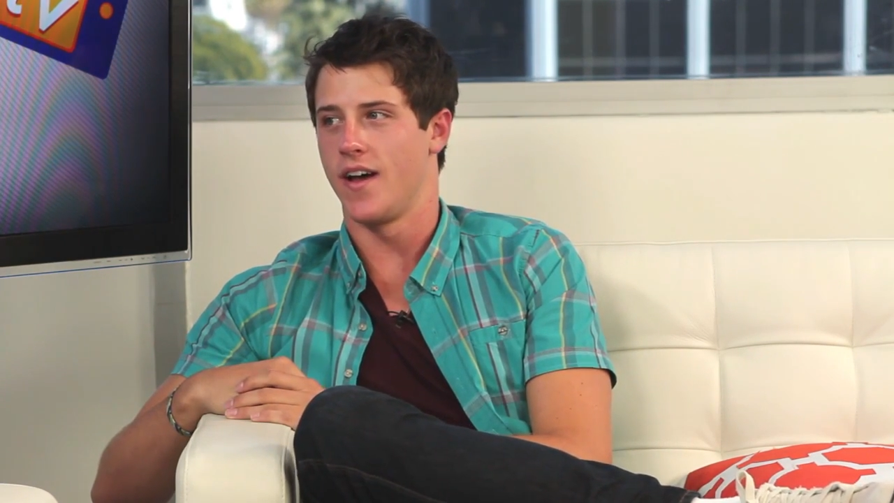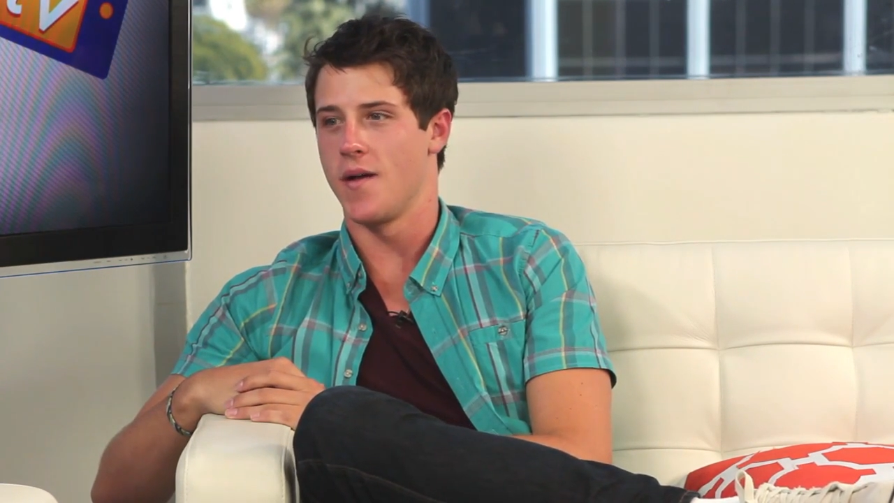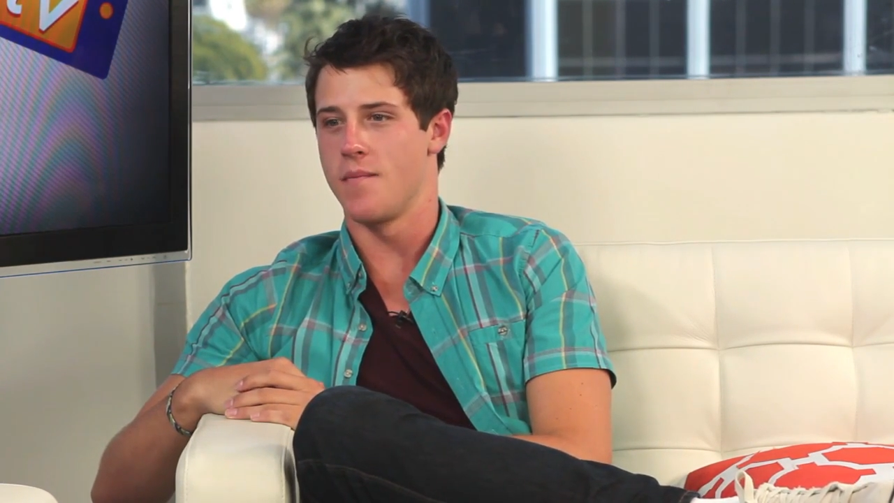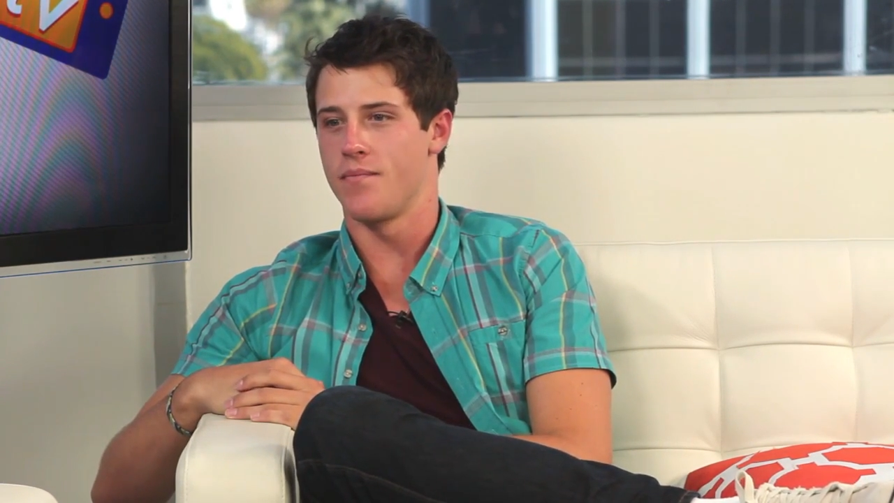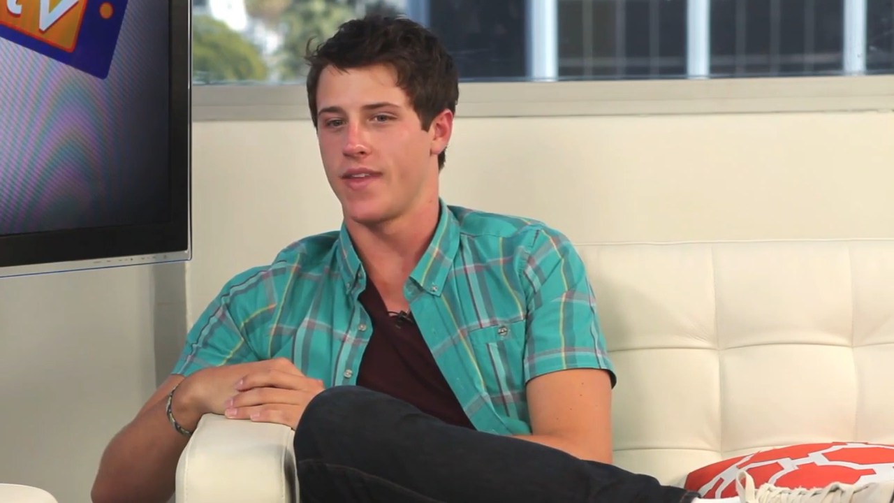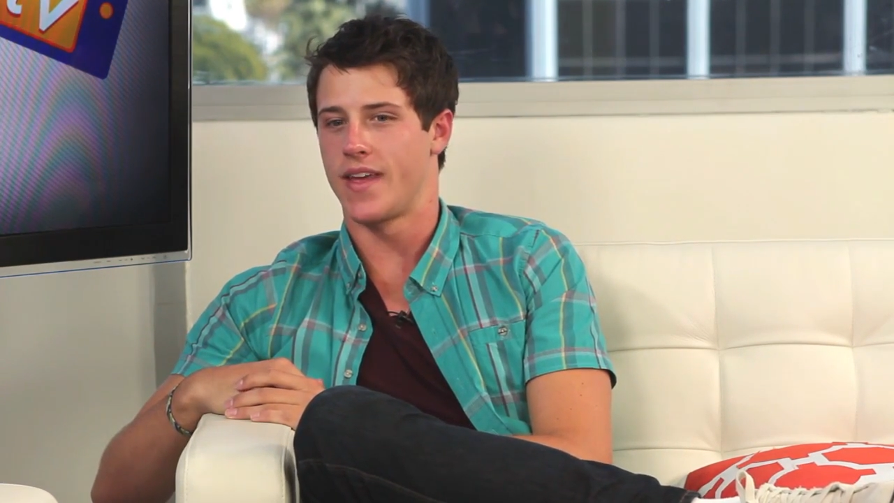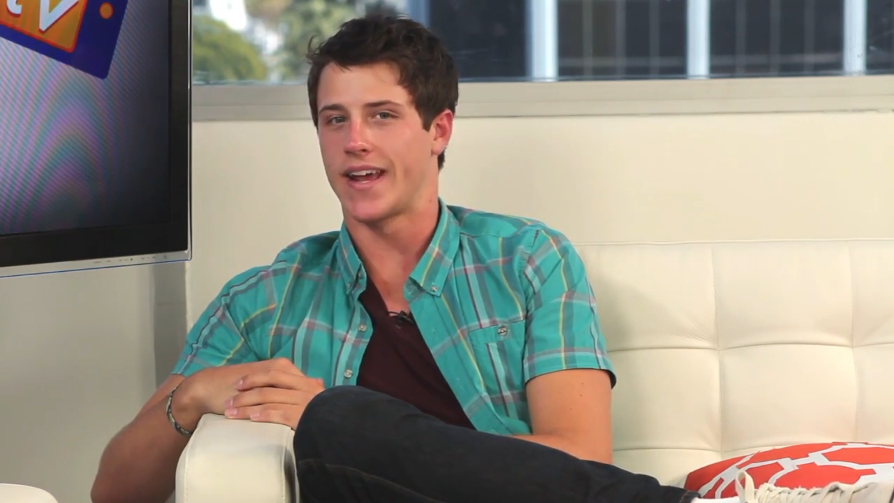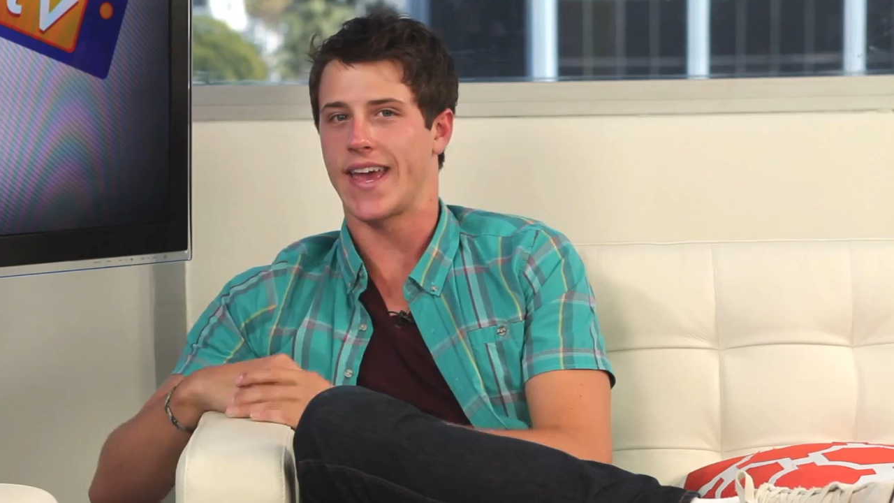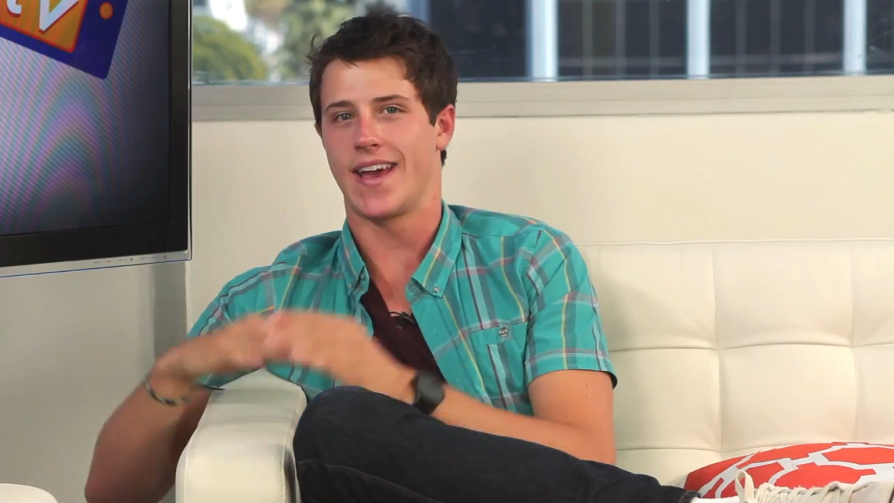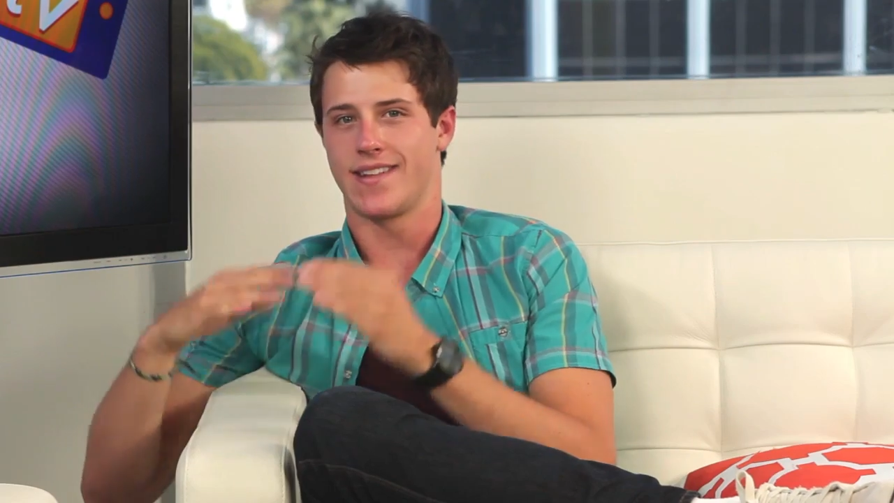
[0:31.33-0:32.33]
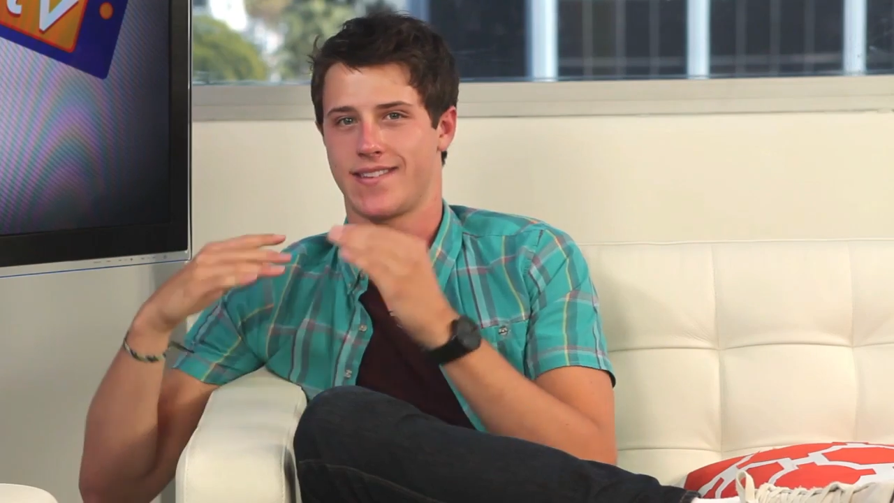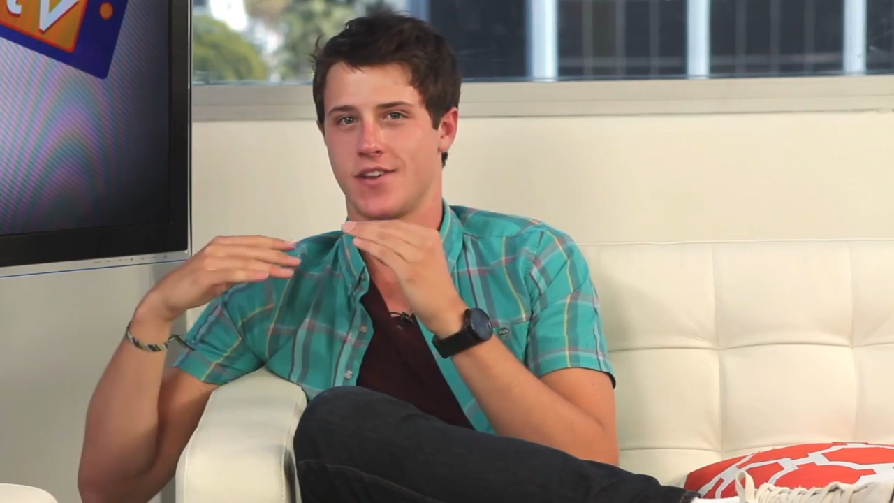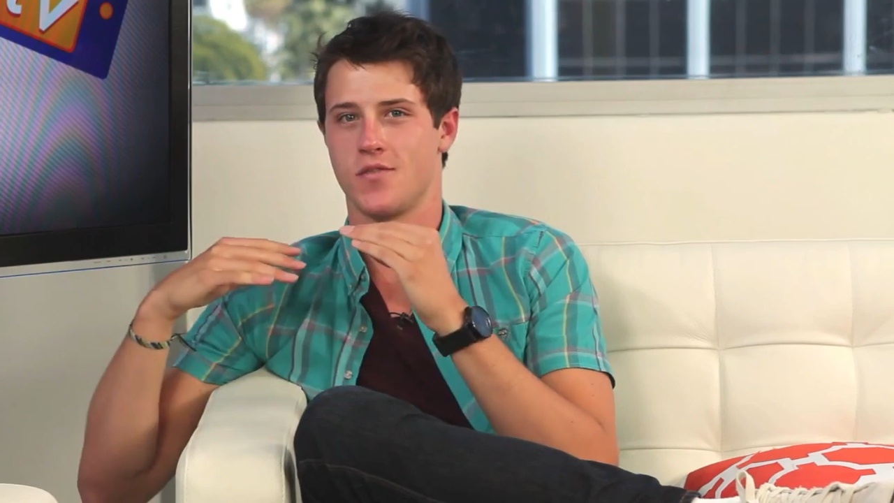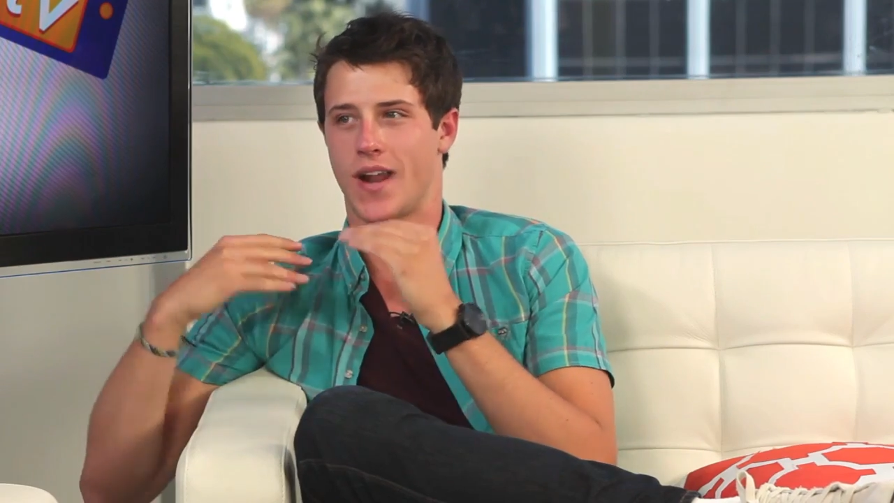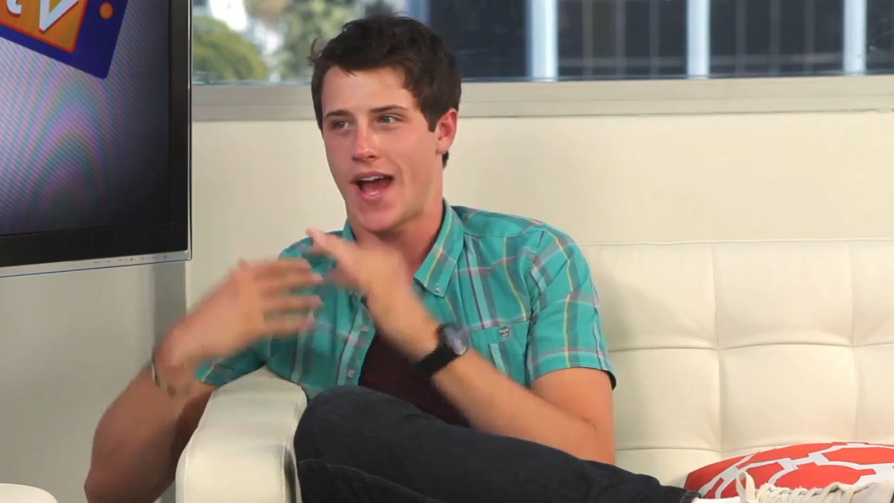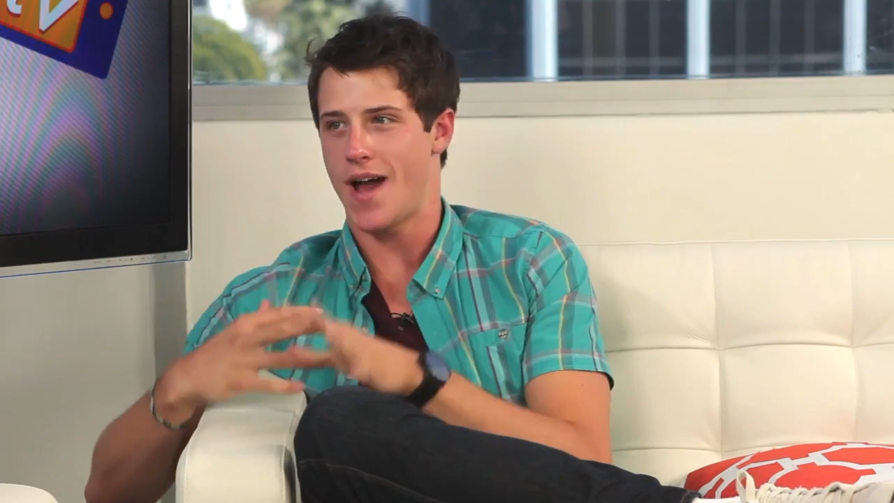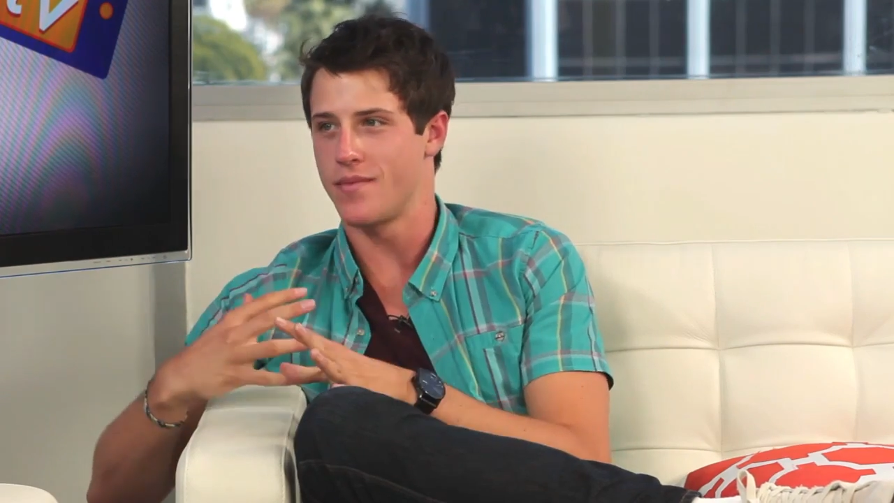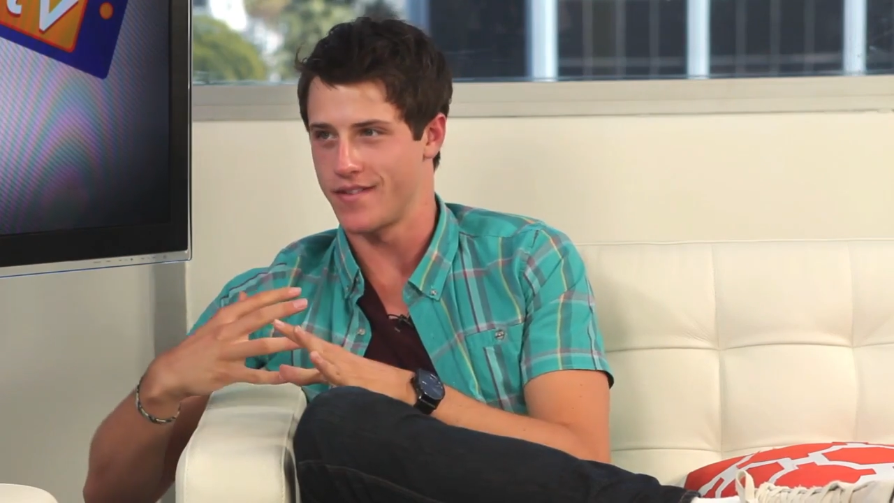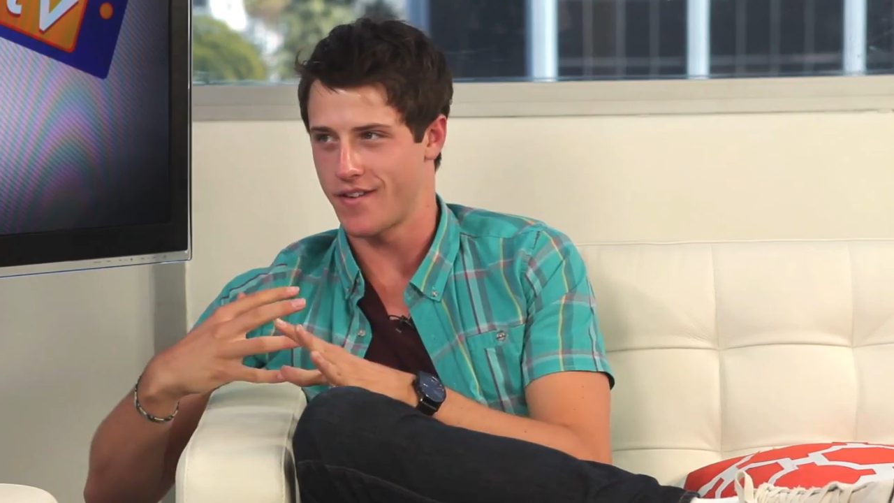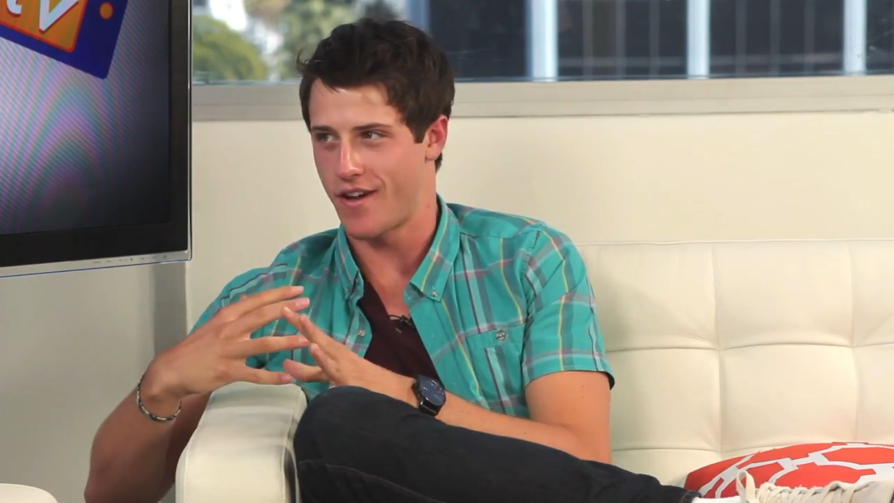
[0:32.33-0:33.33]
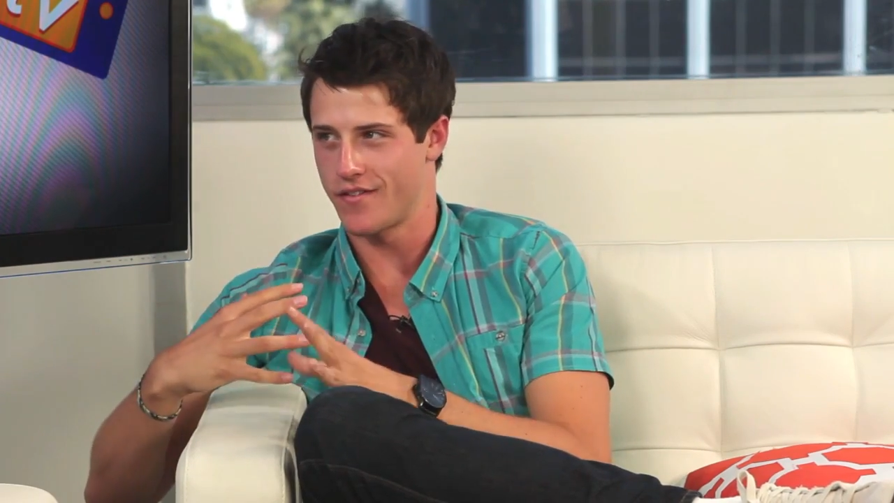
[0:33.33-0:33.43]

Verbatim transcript: Um, and I can't tell you what happens,